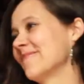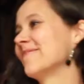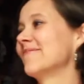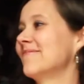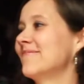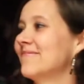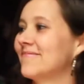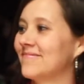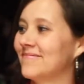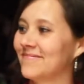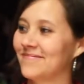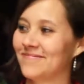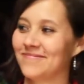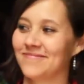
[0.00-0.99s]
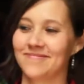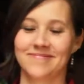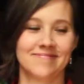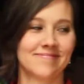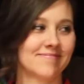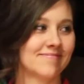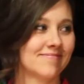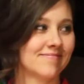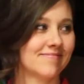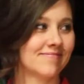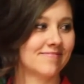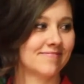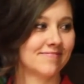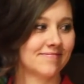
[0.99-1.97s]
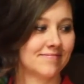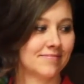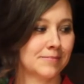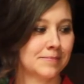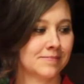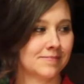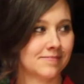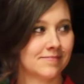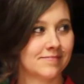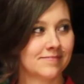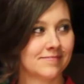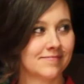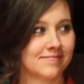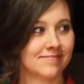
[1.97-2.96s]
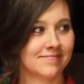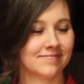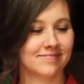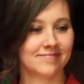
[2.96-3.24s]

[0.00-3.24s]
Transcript: The person shown says nothing.